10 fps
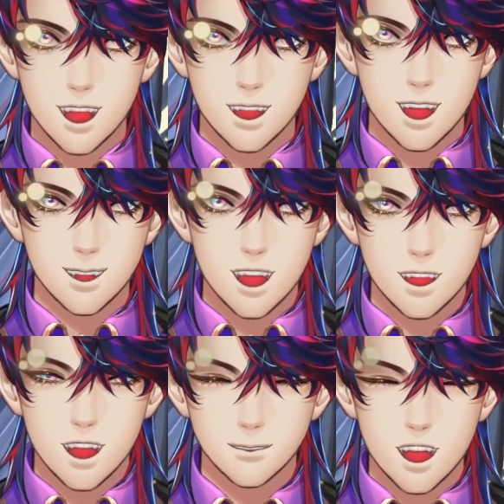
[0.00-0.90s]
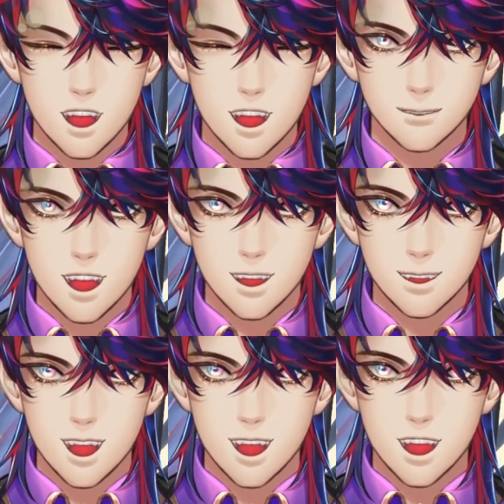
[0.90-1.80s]
big of a control as
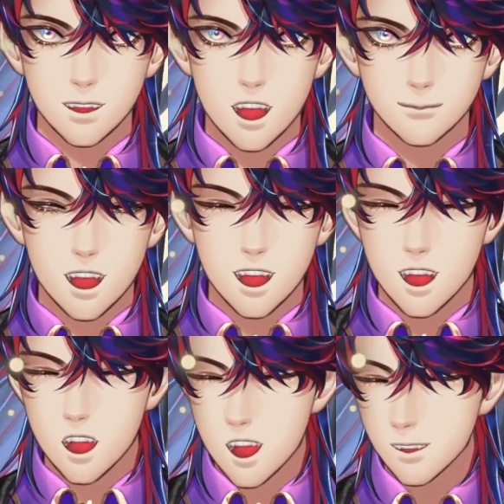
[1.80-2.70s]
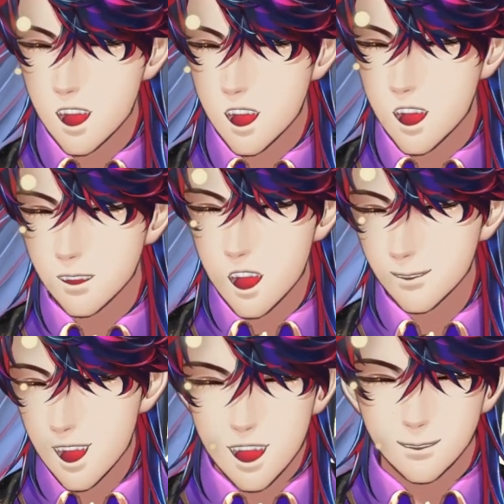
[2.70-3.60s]
say Path to Nowhere or
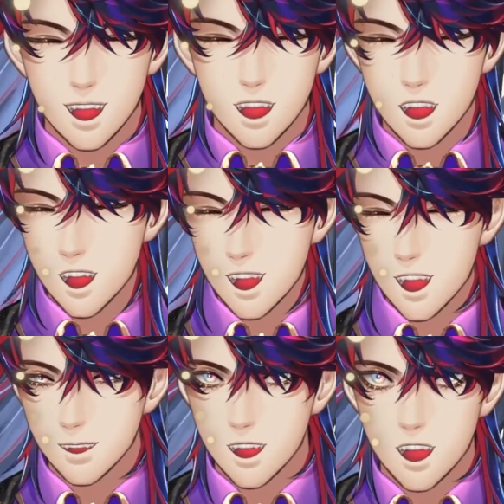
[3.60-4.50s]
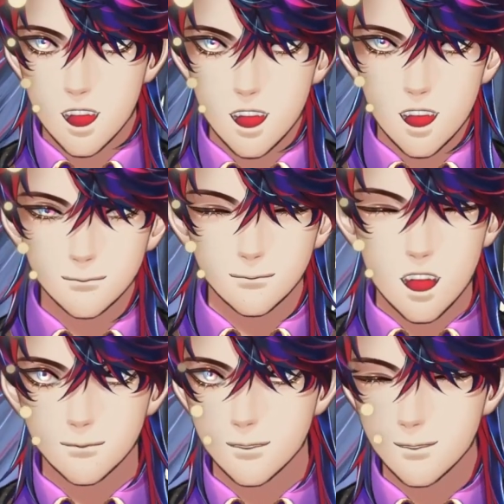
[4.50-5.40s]
Arknights or whatever the hell. Um,
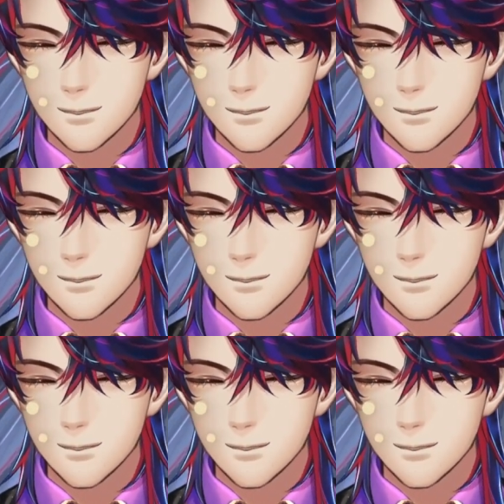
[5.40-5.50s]
but